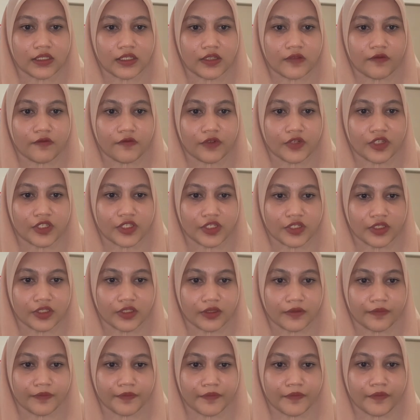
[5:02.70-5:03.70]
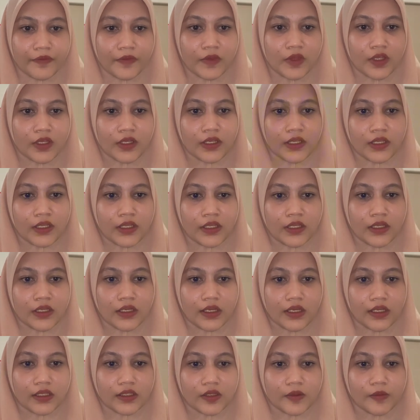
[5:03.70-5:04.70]
differential.
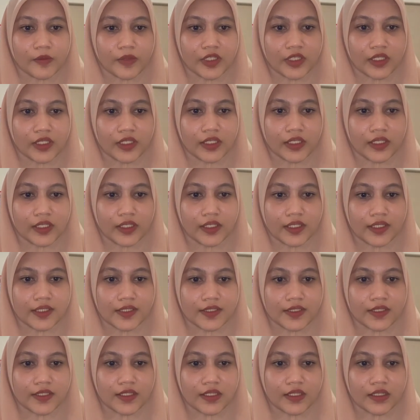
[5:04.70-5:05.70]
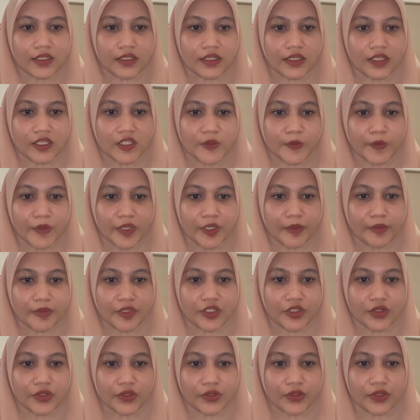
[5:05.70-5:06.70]
Ultimately, this
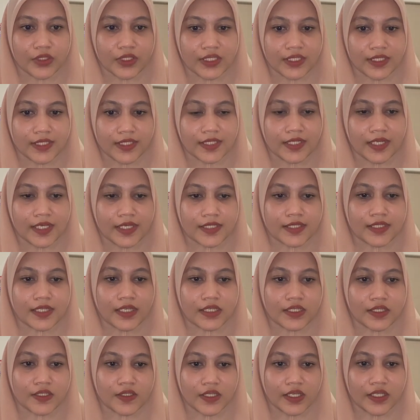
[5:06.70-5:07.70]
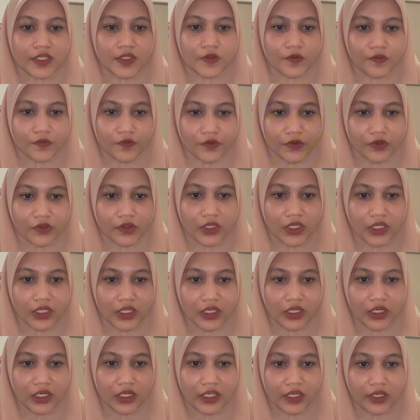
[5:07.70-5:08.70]
experiment shows us that successful
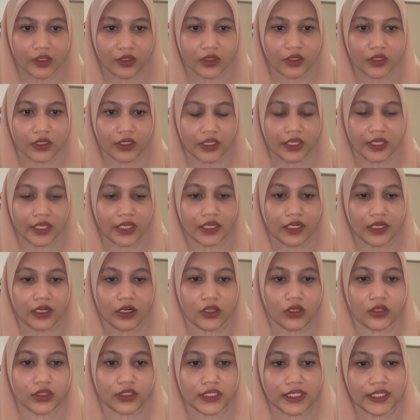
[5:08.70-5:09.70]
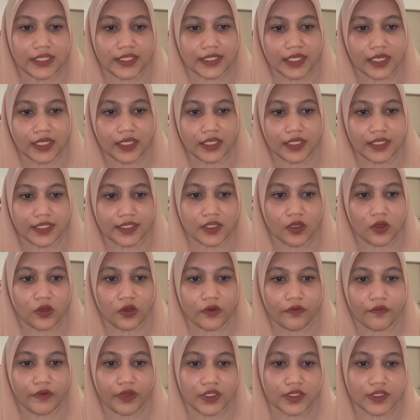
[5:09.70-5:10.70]
analog design is
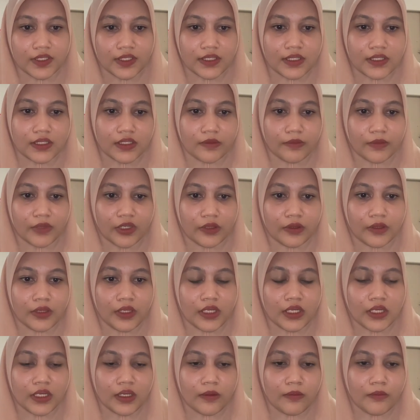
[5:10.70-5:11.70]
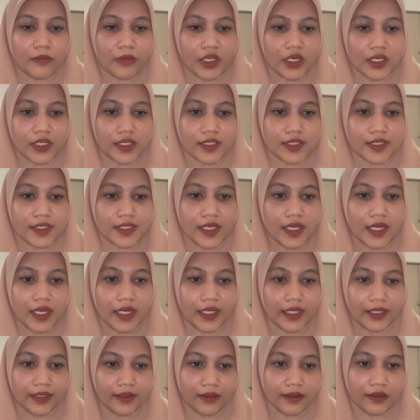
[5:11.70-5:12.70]
always about balancing
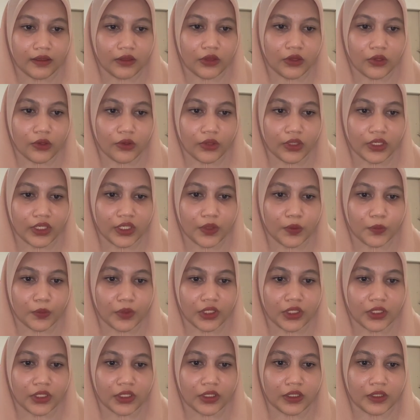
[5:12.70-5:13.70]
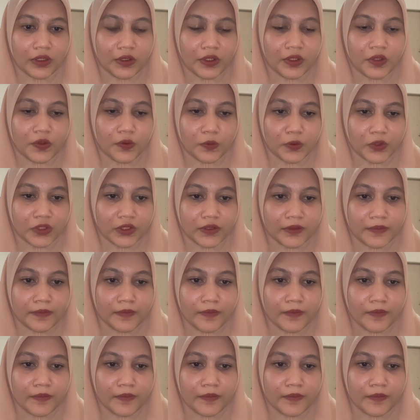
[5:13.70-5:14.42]
ideal theory with the real world